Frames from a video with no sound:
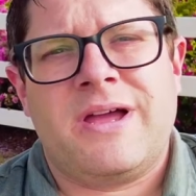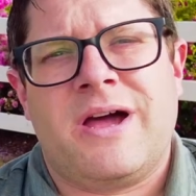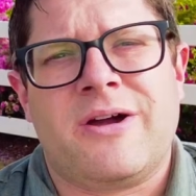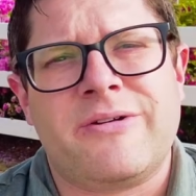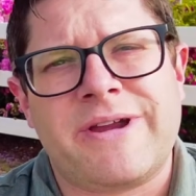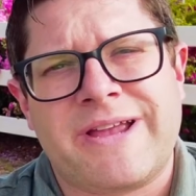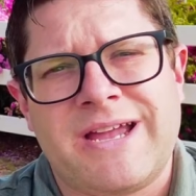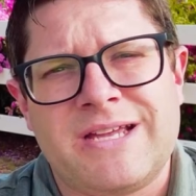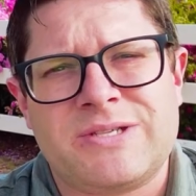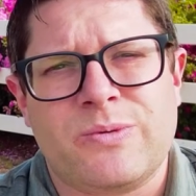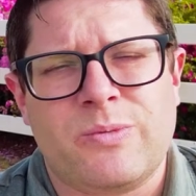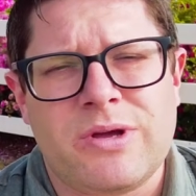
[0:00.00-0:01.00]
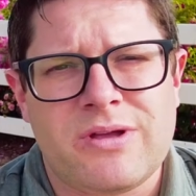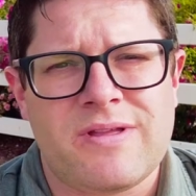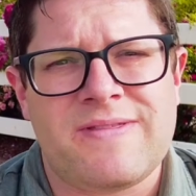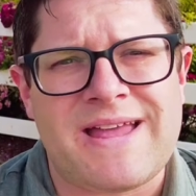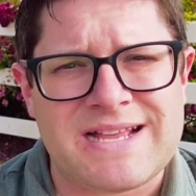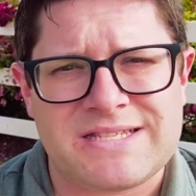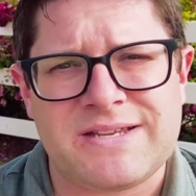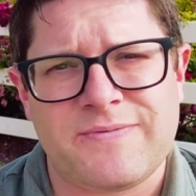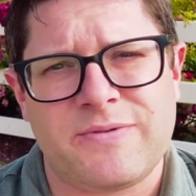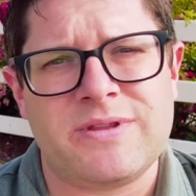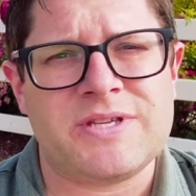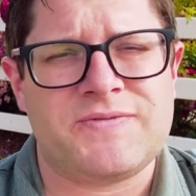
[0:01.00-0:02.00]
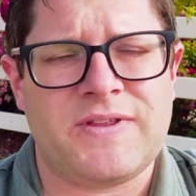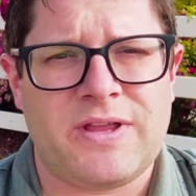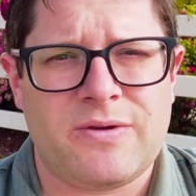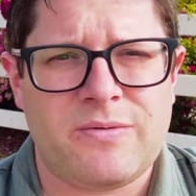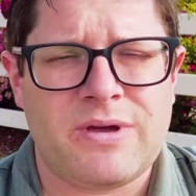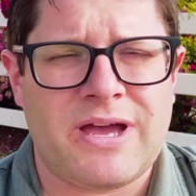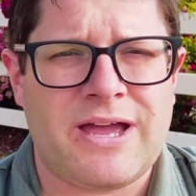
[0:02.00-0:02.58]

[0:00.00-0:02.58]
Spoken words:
All right, guys. Well, that's it for this video.